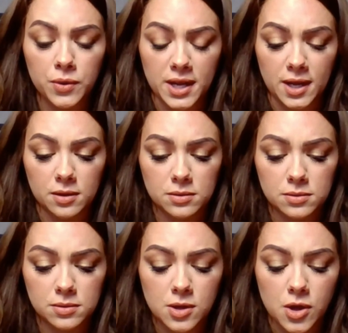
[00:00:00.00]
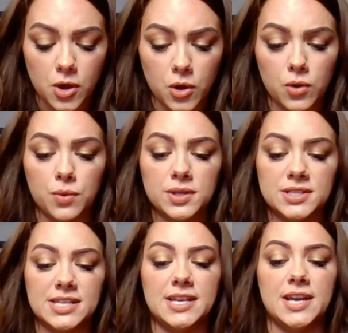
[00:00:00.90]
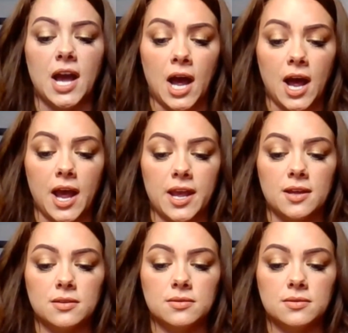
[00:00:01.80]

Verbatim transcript: Odi. O D I.